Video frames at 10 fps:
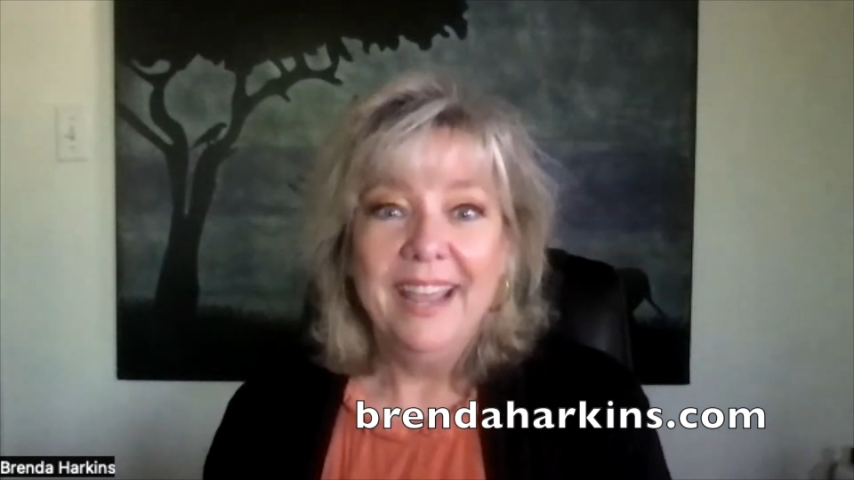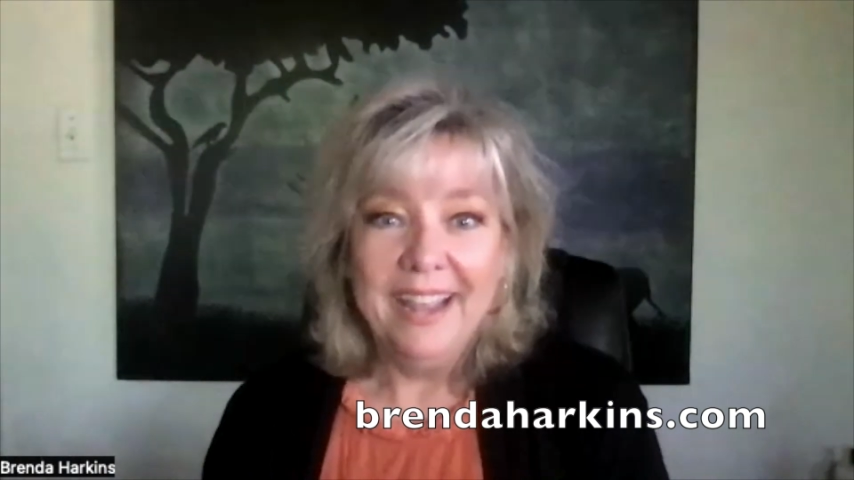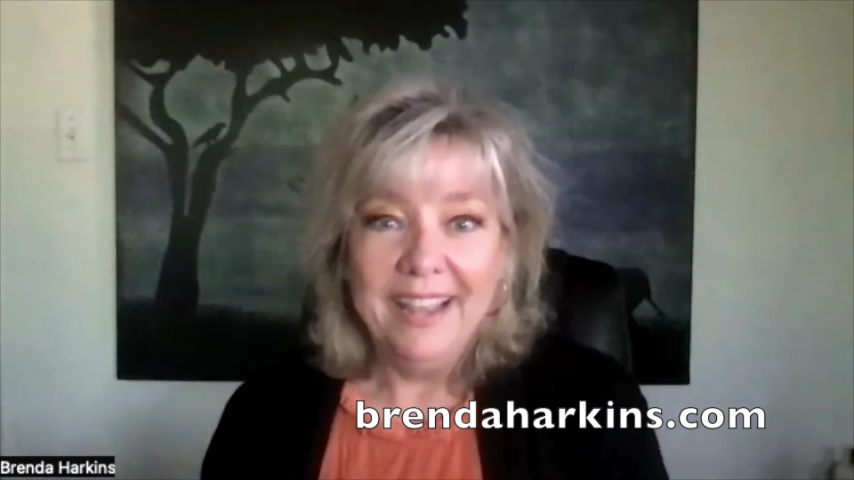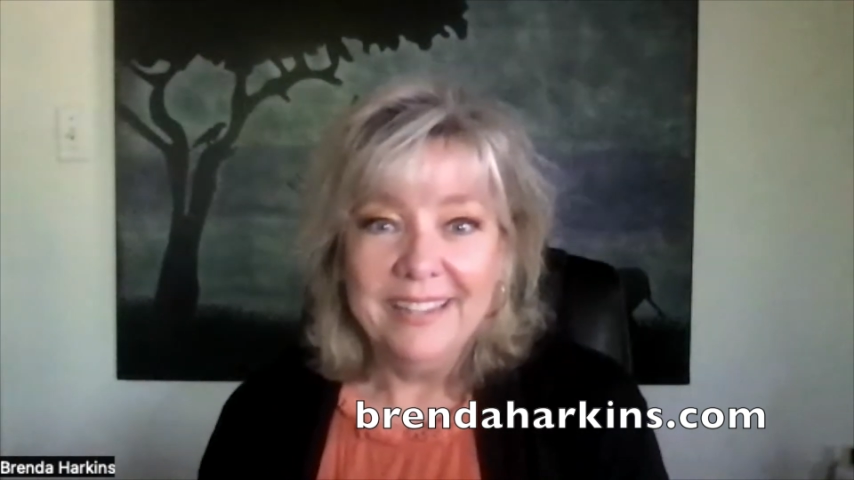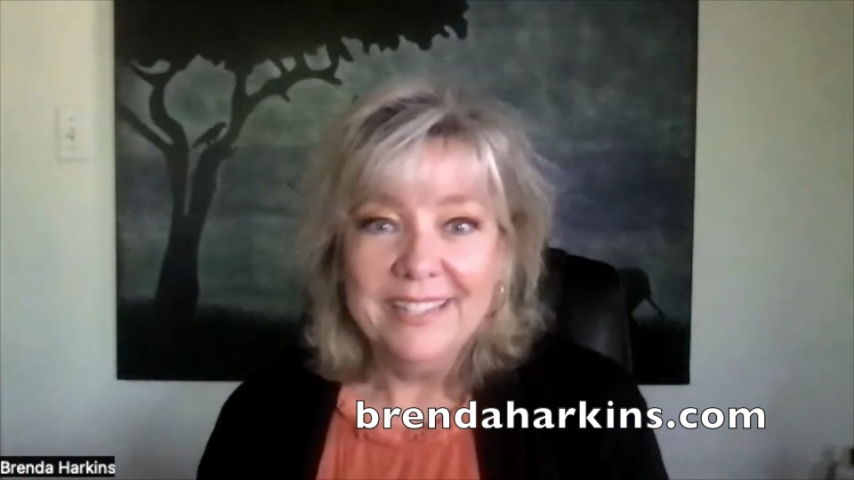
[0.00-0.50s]

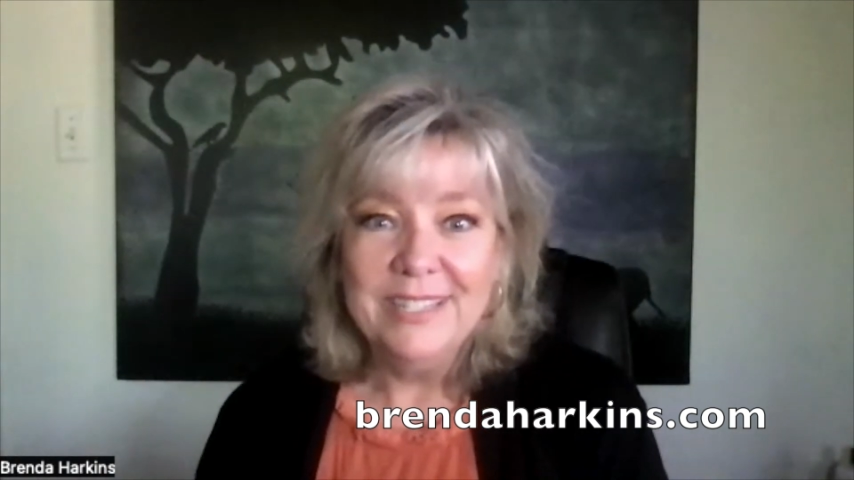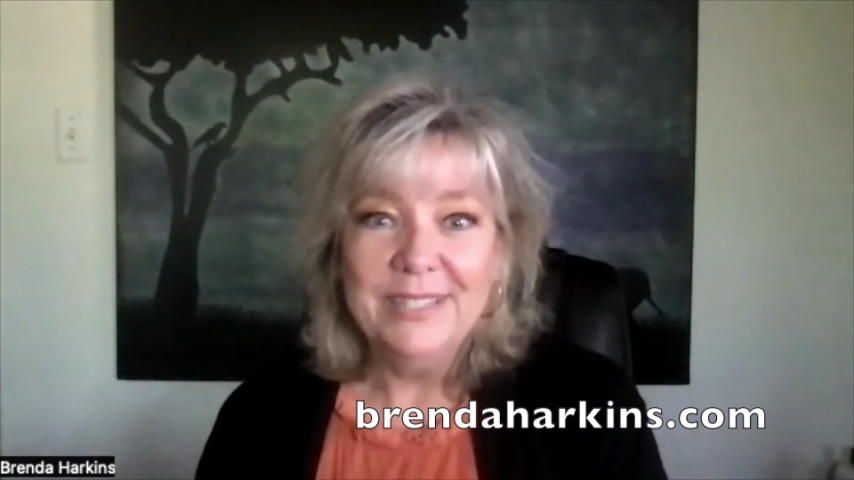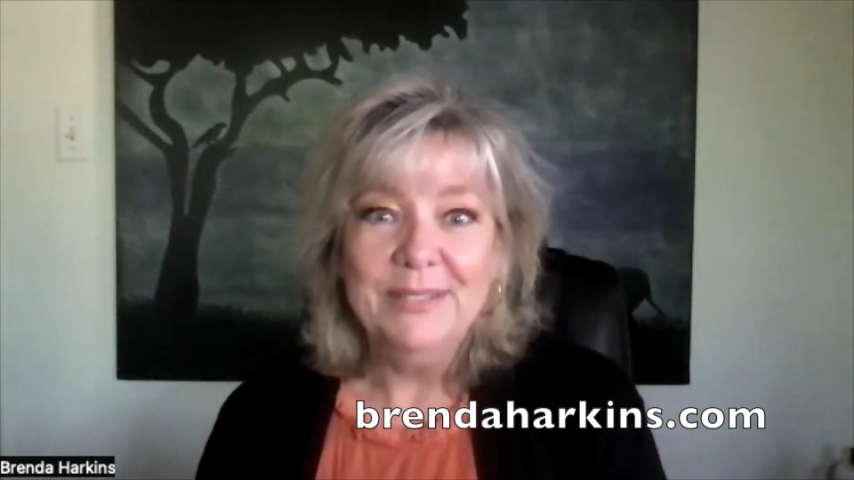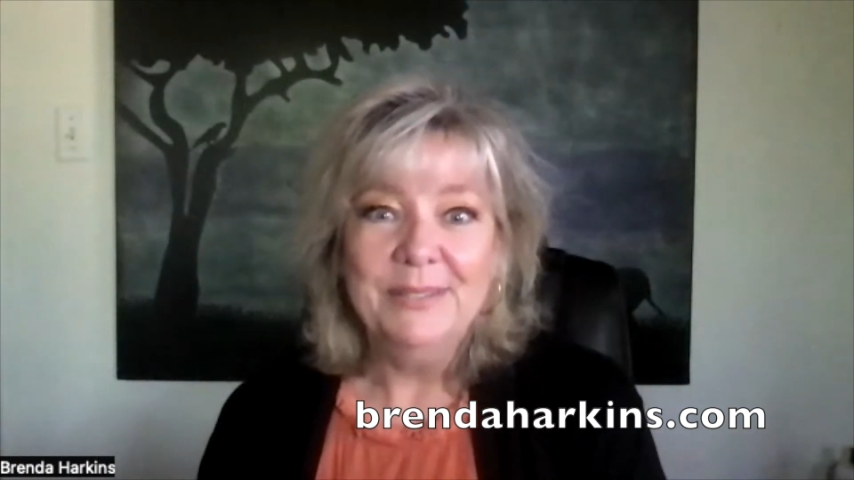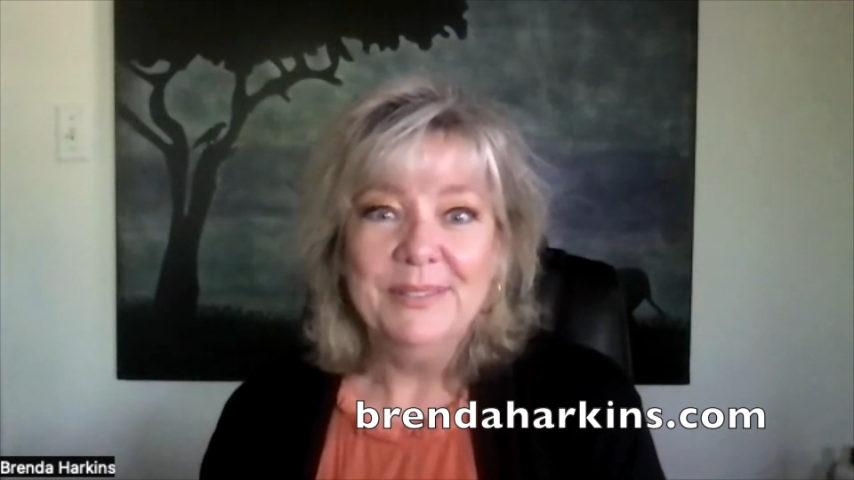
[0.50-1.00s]
and
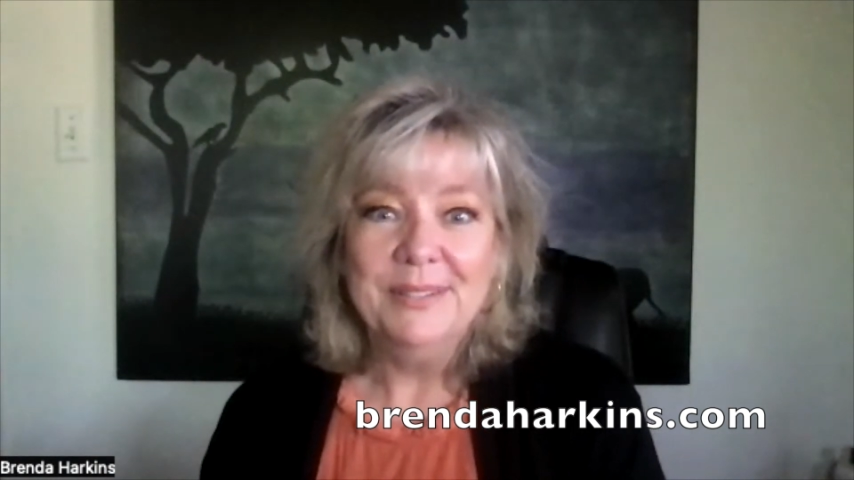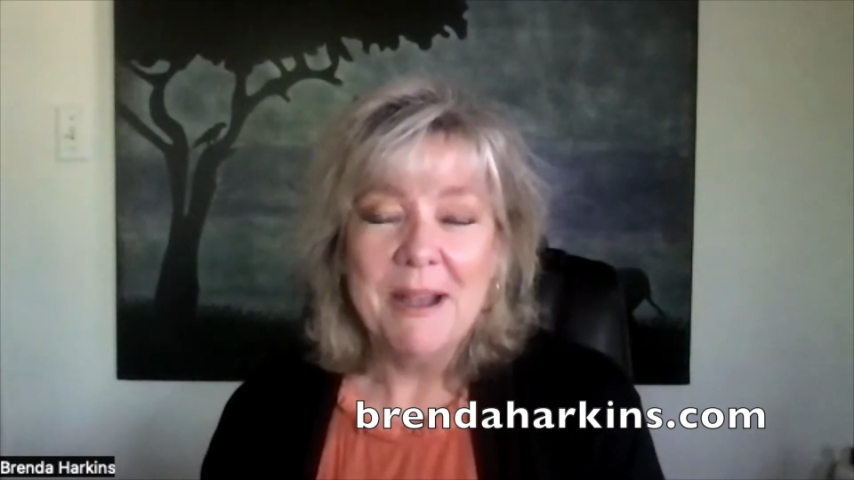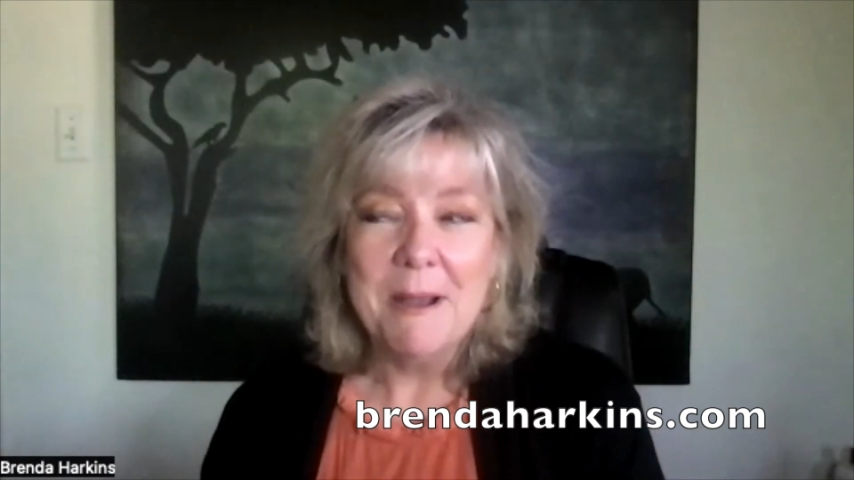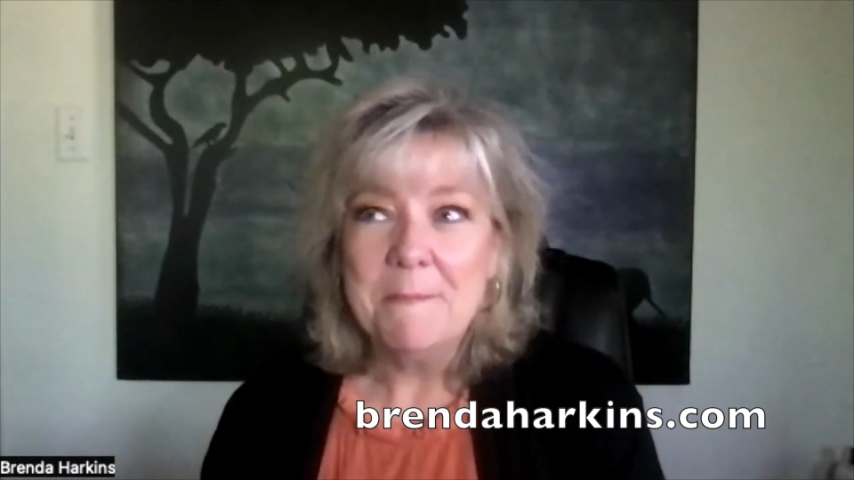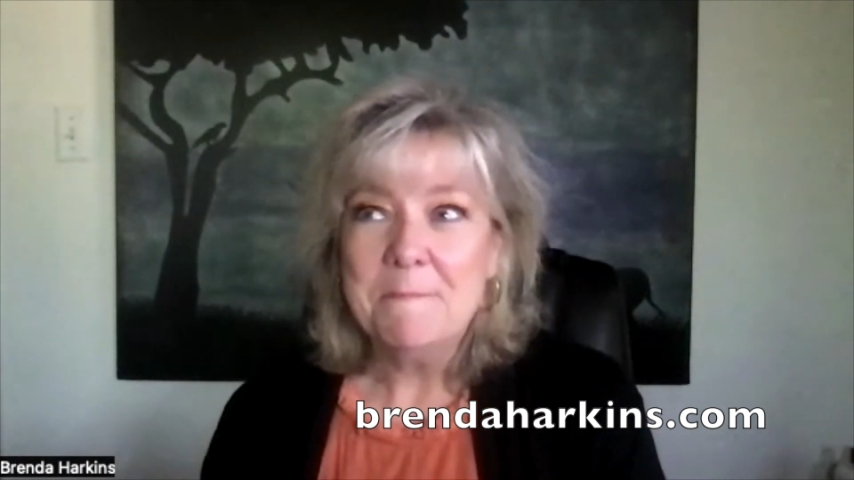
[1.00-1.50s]
to
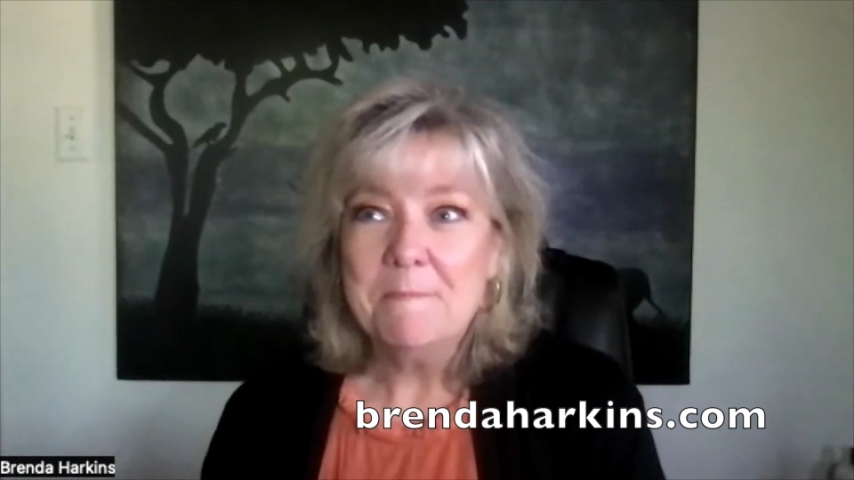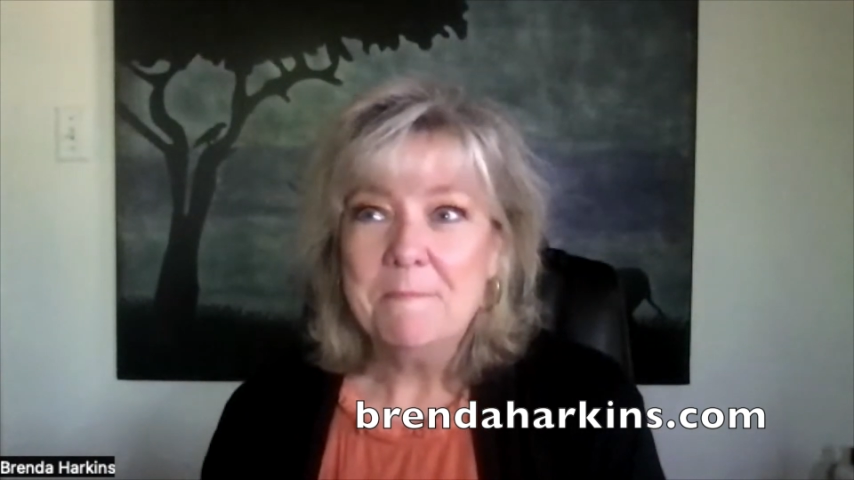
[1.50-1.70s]
um,